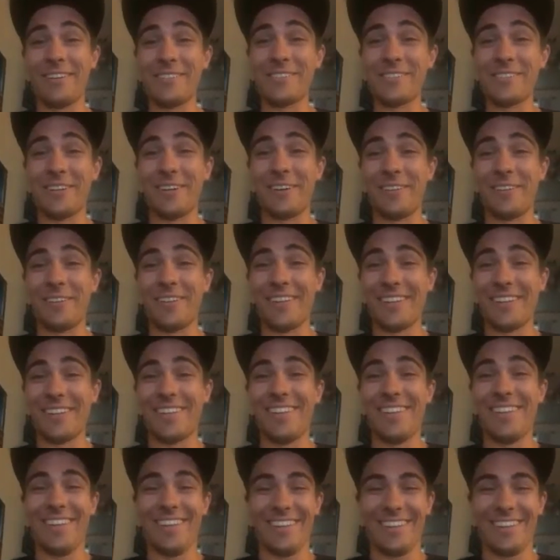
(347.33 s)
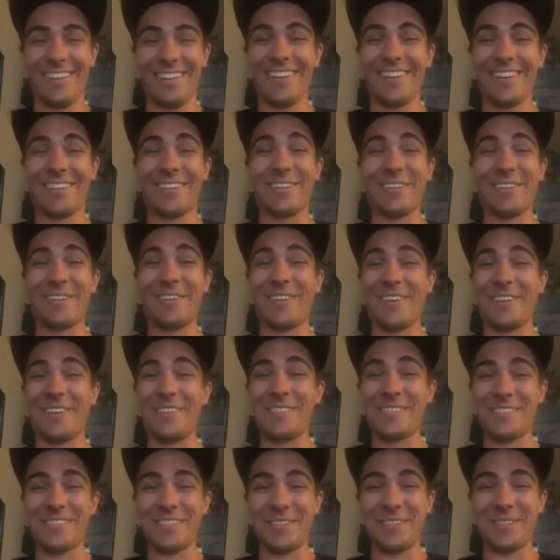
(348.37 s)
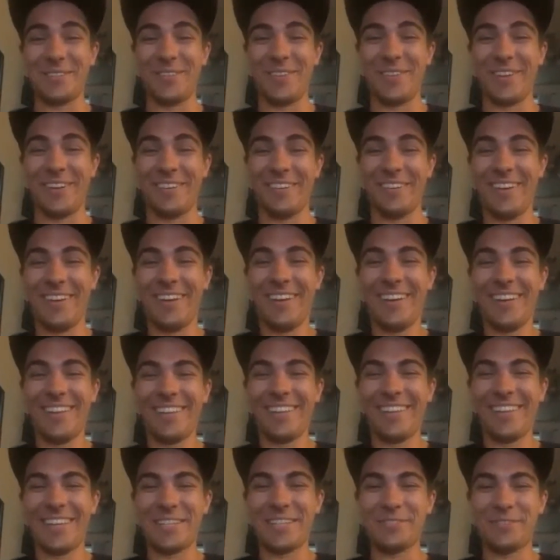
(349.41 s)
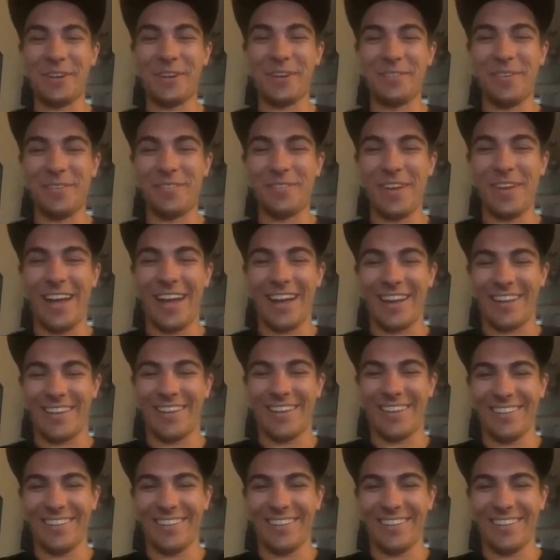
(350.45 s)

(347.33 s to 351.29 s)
So that kudos to you, bro. Thanks for having my back.